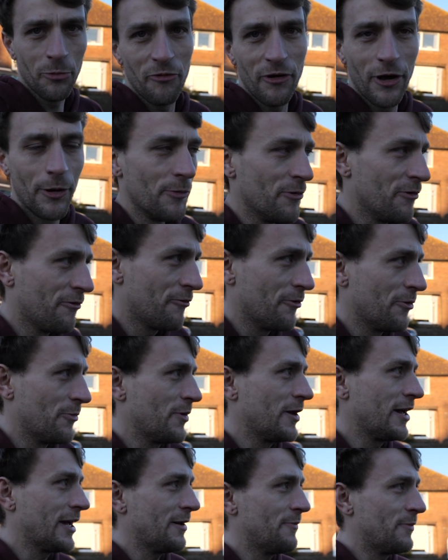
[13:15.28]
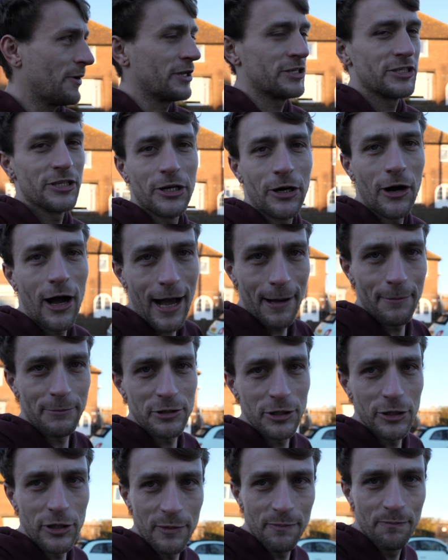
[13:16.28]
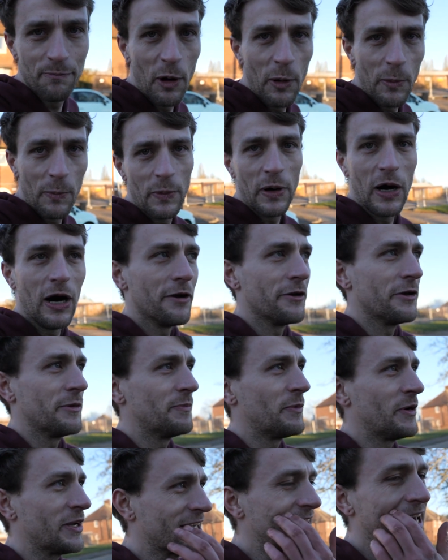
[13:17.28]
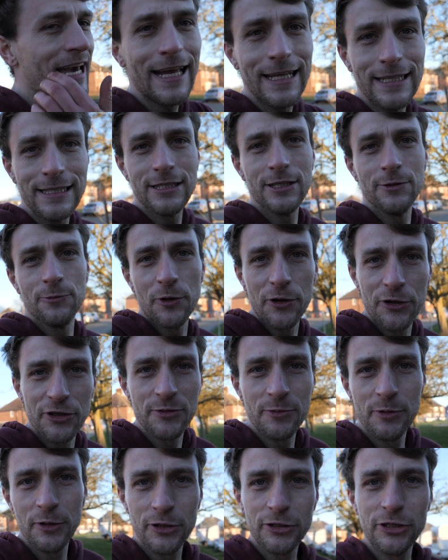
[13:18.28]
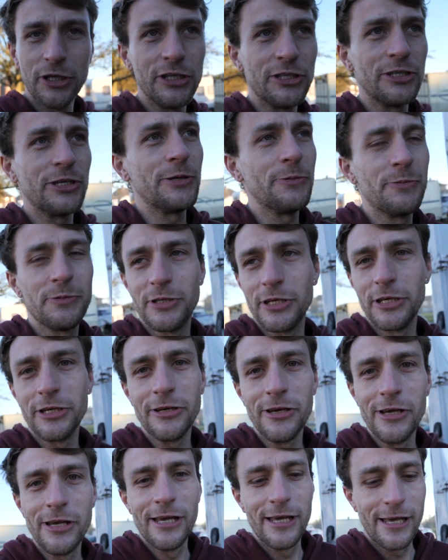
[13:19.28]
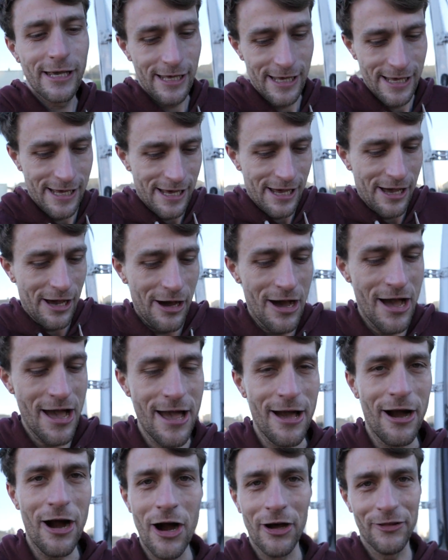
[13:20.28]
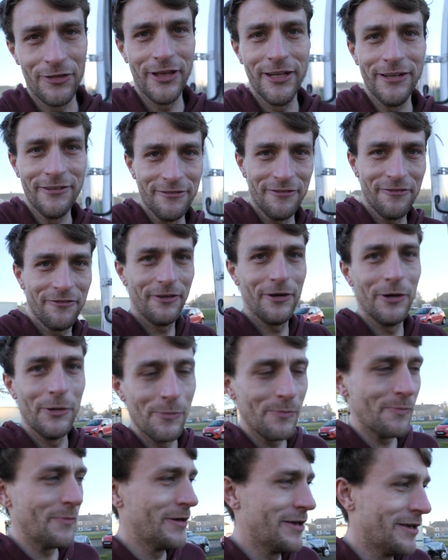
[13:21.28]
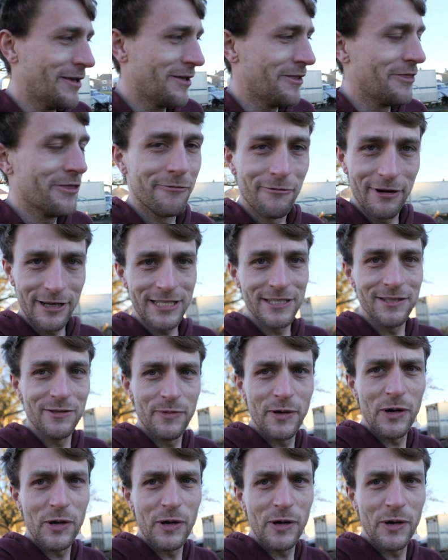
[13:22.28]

Filming for a bit because I got absolutely bombarded by kids that wanted to be on YouTube, so I didn't film the rest of the